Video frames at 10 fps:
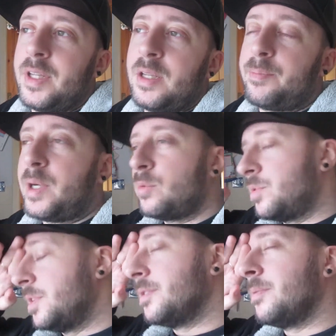it
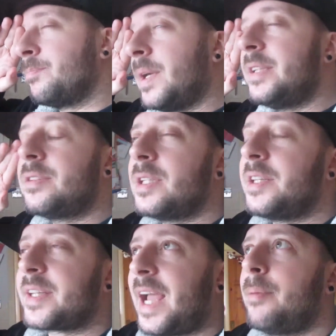pulses and
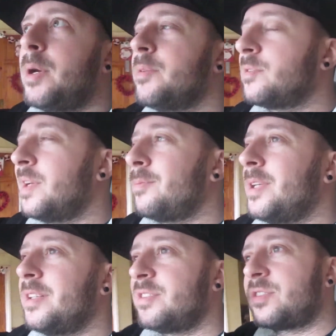basically the camo is like
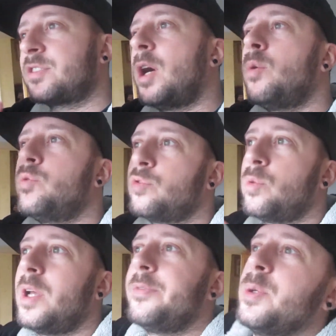where there's skulls
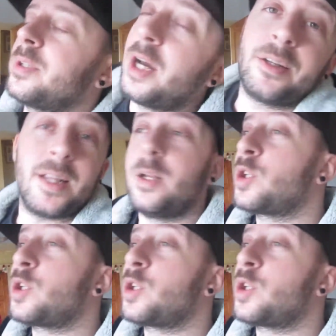all over your gun it